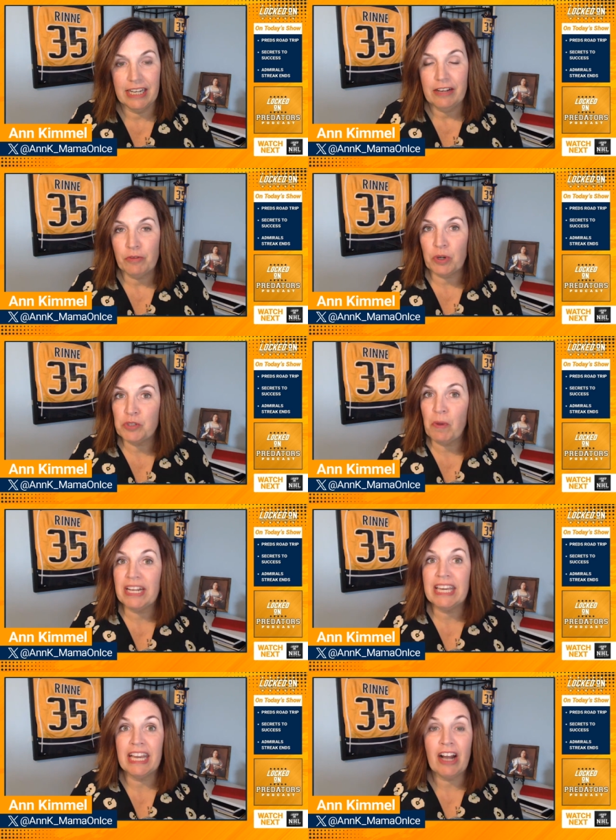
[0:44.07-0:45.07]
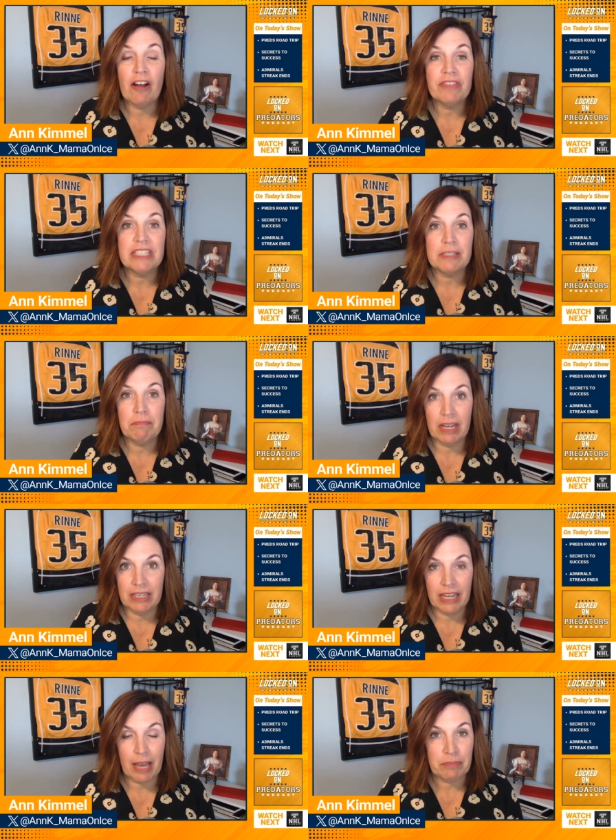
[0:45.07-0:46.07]
Of course, want to kick off this
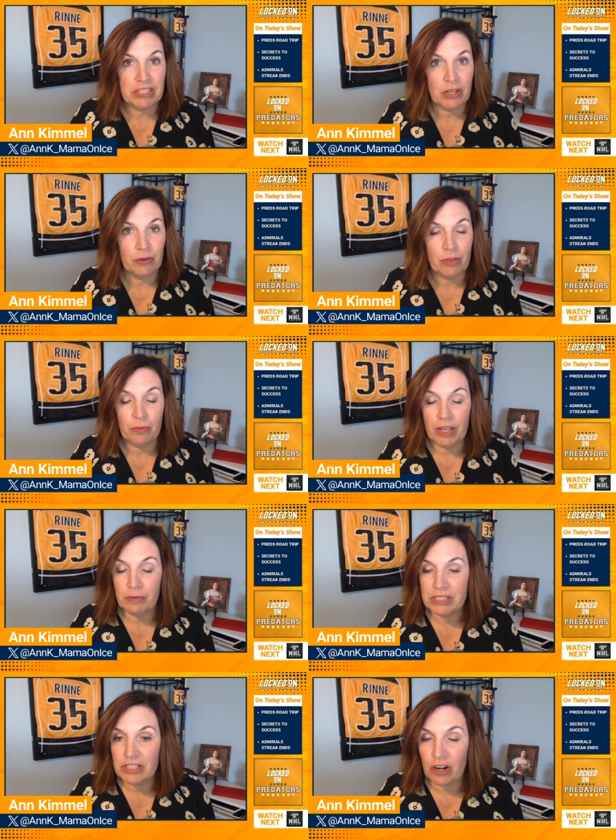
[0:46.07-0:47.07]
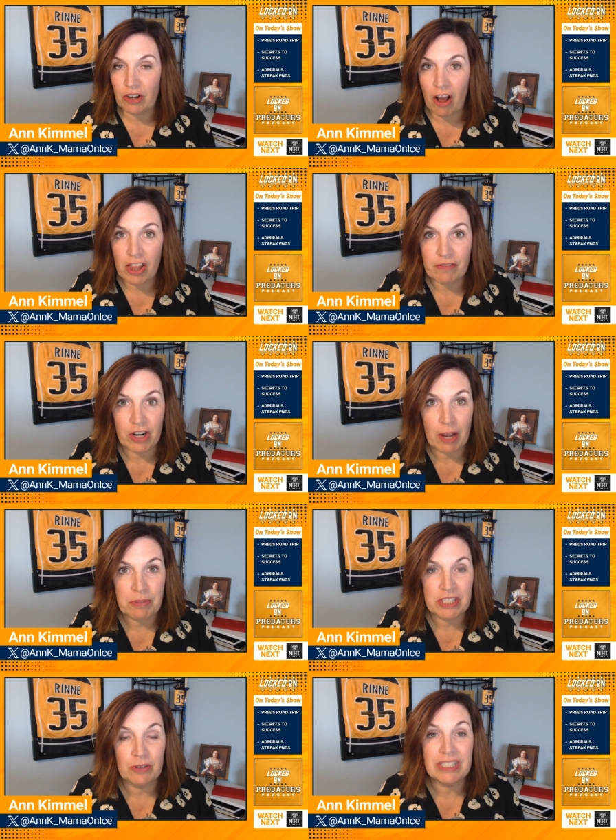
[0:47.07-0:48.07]
Monday episode the way we start all of our
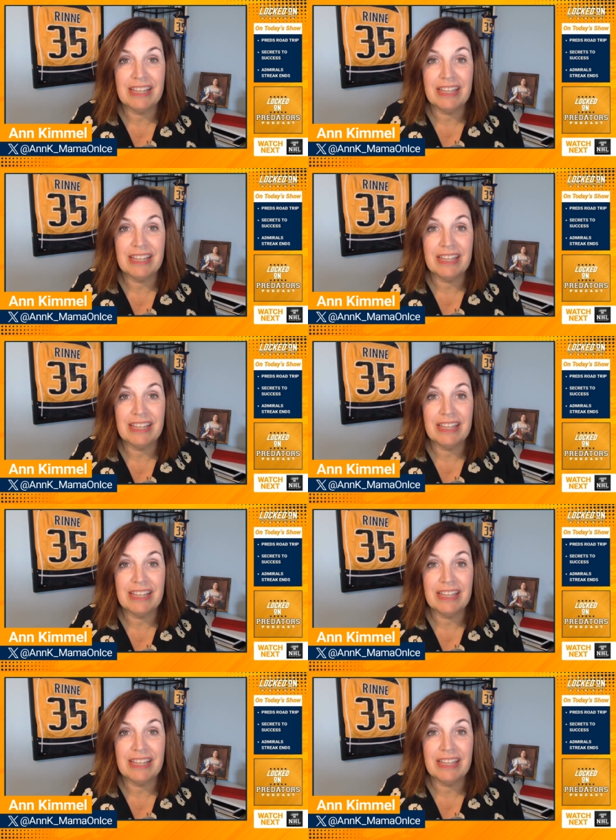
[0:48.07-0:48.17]
episodes,